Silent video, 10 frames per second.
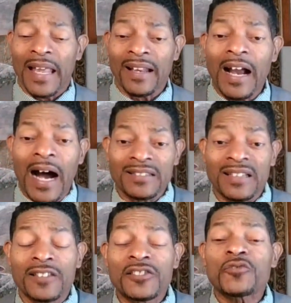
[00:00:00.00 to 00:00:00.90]
that God
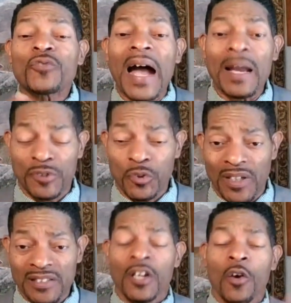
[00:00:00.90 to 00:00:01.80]
ascribed to
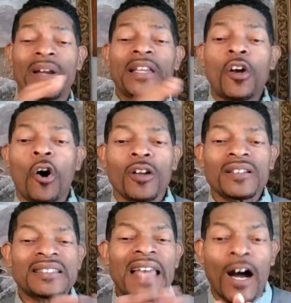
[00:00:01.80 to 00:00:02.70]
us when he called
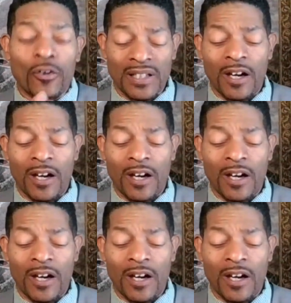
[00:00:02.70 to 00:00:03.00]
us out.